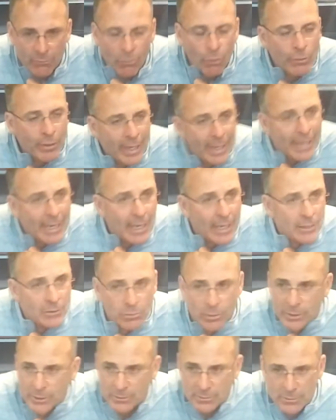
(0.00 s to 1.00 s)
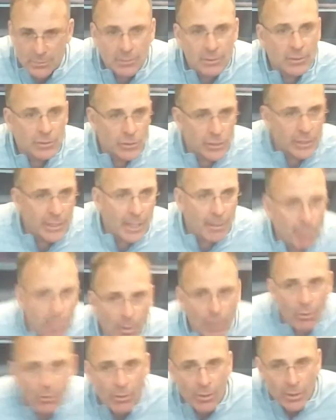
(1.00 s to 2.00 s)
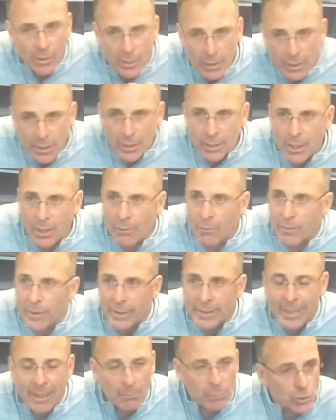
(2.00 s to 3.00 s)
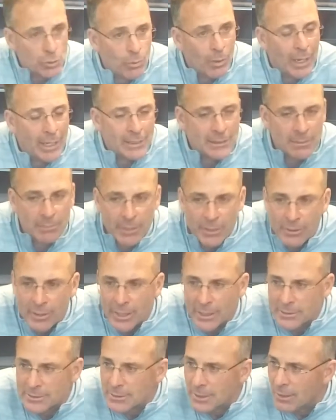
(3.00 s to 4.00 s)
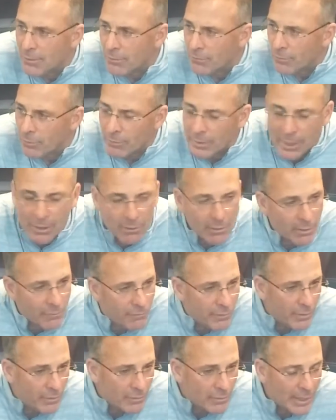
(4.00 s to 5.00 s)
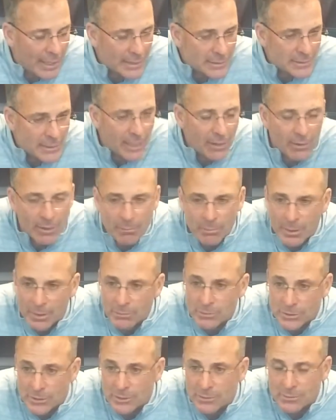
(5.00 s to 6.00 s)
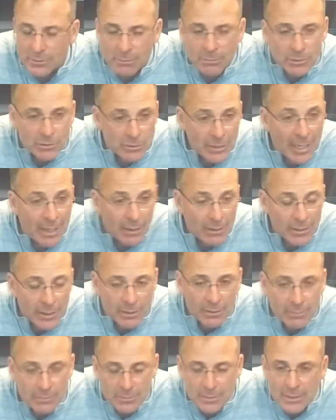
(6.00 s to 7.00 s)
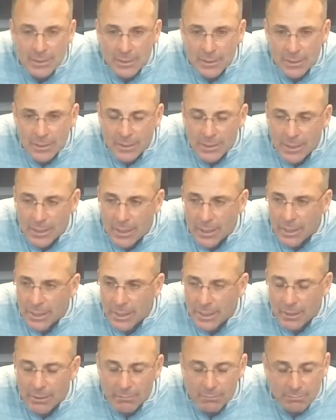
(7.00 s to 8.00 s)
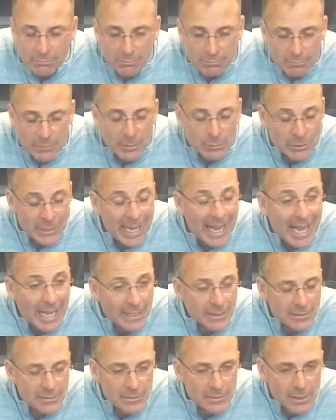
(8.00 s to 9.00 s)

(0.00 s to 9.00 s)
rotate guys when there's a tempo. You know, I don't think temperature-wise, I mean, you guys, I don't know if you were down on the field last Saturday, but it was hot, you know, it was hot.